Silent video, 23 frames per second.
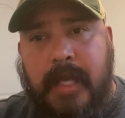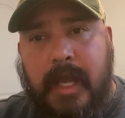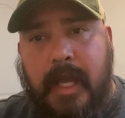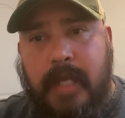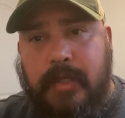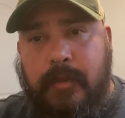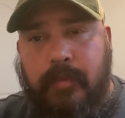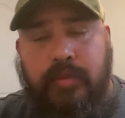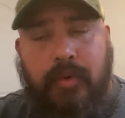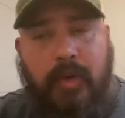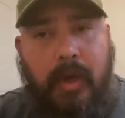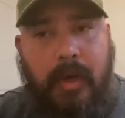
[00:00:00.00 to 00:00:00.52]
to
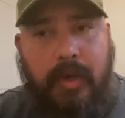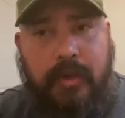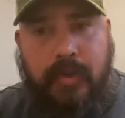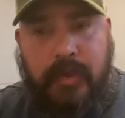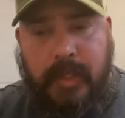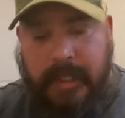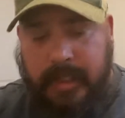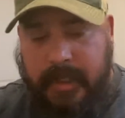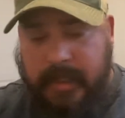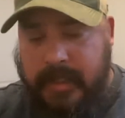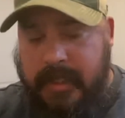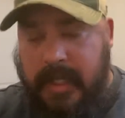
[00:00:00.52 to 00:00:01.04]
brawl you. He
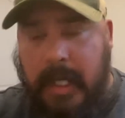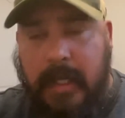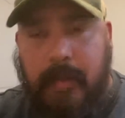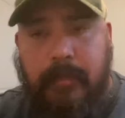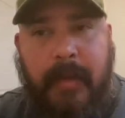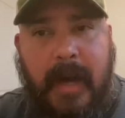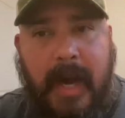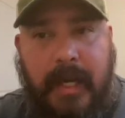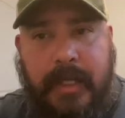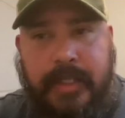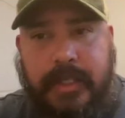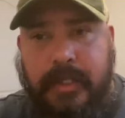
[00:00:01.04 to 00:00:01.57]
could decide to
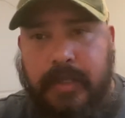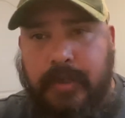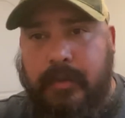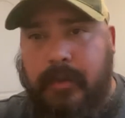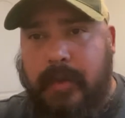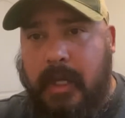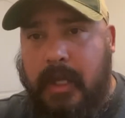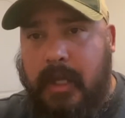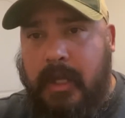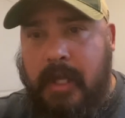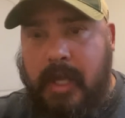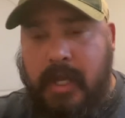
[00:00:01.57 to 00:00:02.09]
box you.
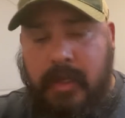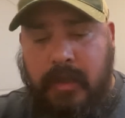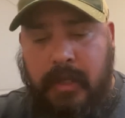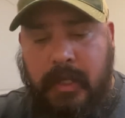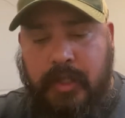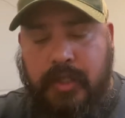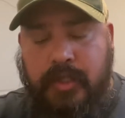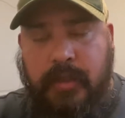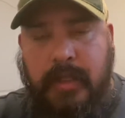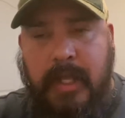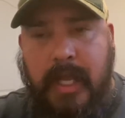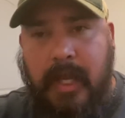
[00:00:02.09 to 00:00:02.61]
He could
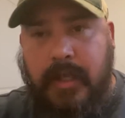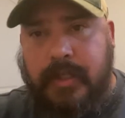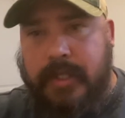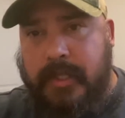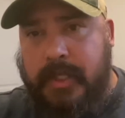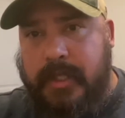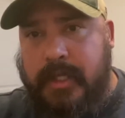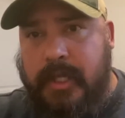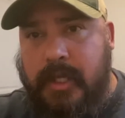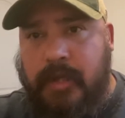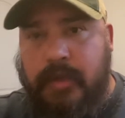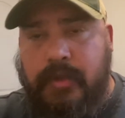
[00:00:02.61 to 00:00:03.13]
hit you
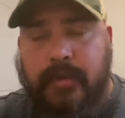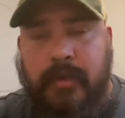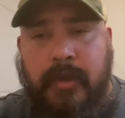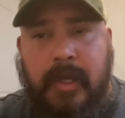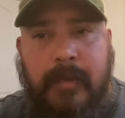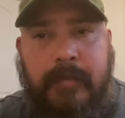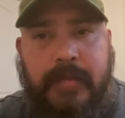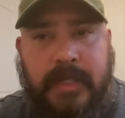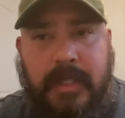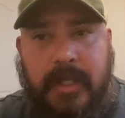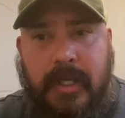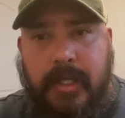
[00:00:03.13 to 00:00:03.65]
downstairs. He could do
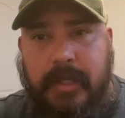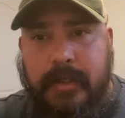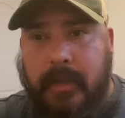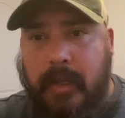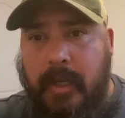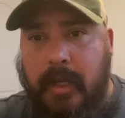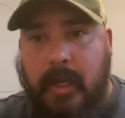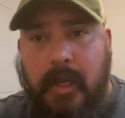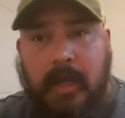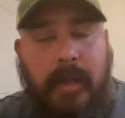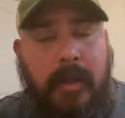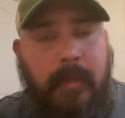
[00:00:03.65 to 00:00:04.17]
upstairs.
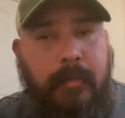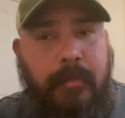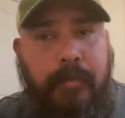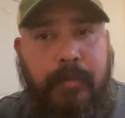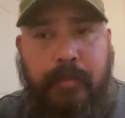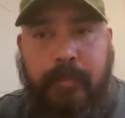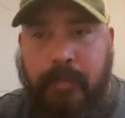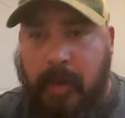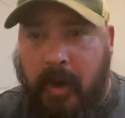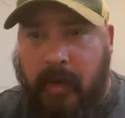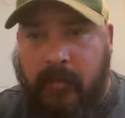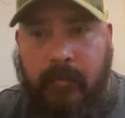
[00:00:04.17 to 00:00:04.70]

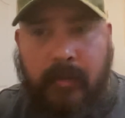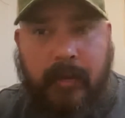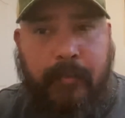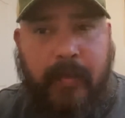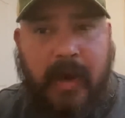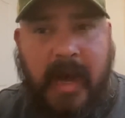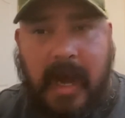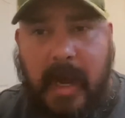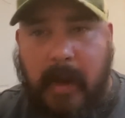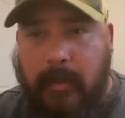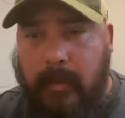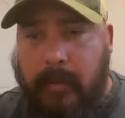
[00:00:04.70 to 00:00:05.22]
Both with
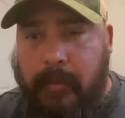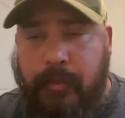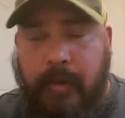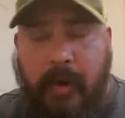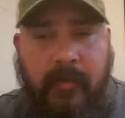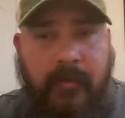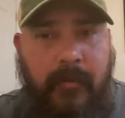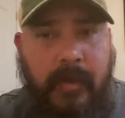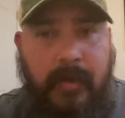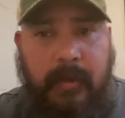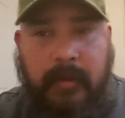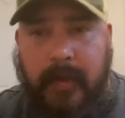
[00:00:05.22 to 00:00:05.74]
power,
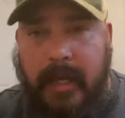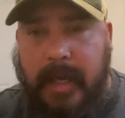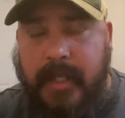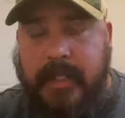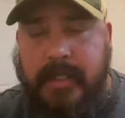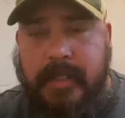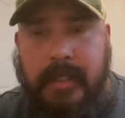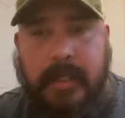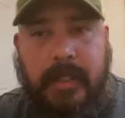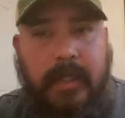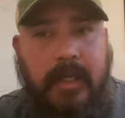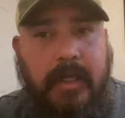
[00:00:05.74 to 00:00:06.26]
both with
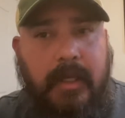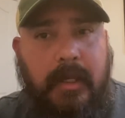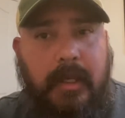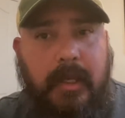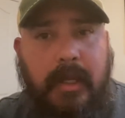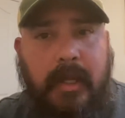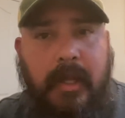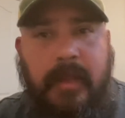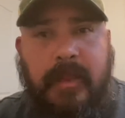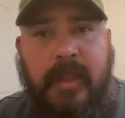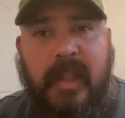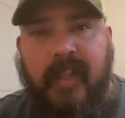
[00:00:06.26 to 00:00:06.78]
grace.
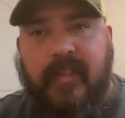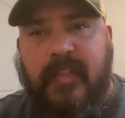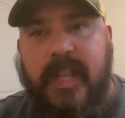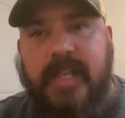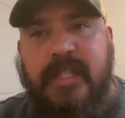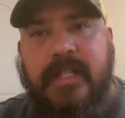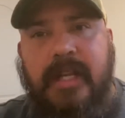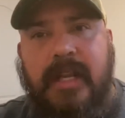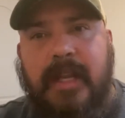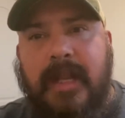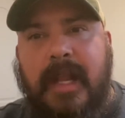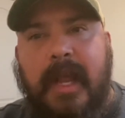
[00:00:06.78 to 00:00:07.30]
Uh, nothing
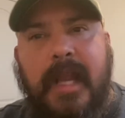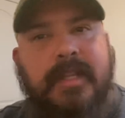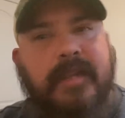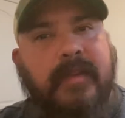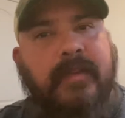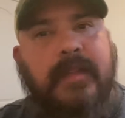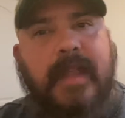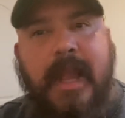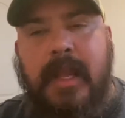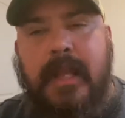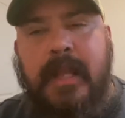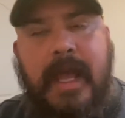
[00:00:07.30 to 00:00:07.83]
to the likes of
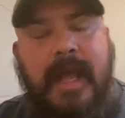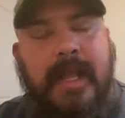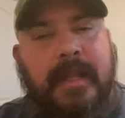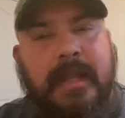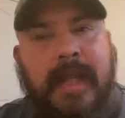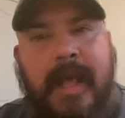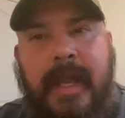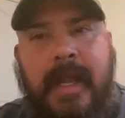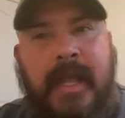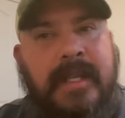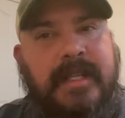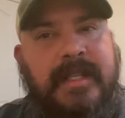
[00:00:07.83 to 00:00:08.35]
that
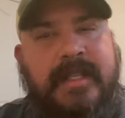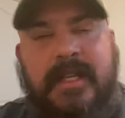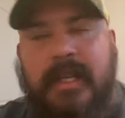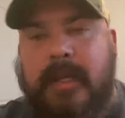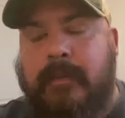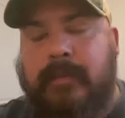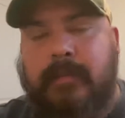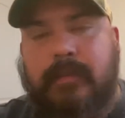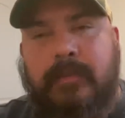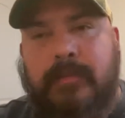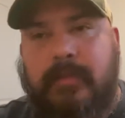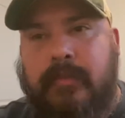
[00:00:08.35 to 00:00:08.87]
Danny has
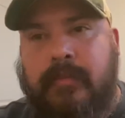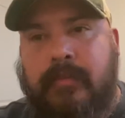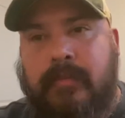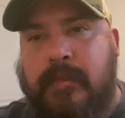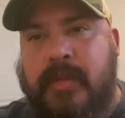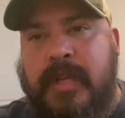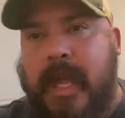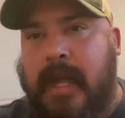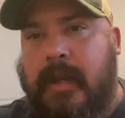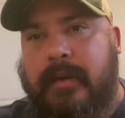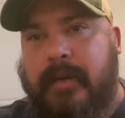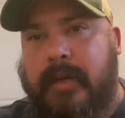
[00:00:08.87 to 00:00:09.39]
seen
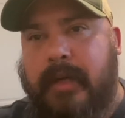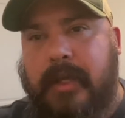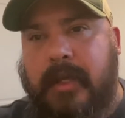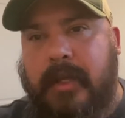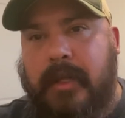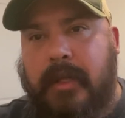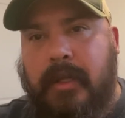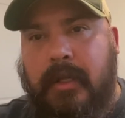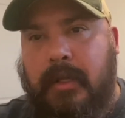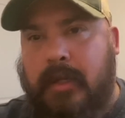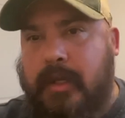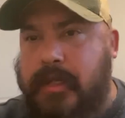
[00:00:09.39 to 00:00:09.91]
yet
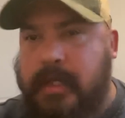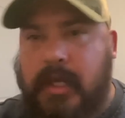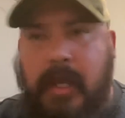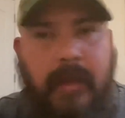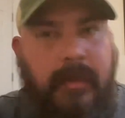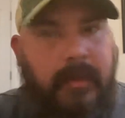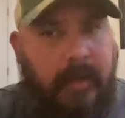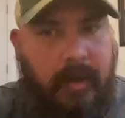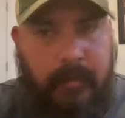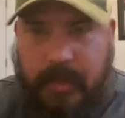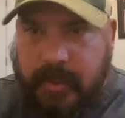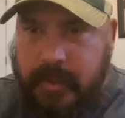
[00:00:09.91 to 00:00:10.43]
because Keith
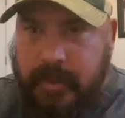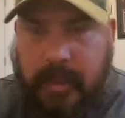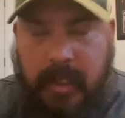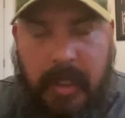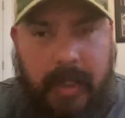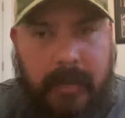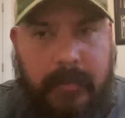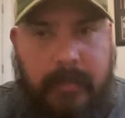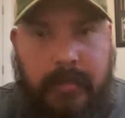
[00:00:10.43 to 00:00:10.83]
Thurman's good.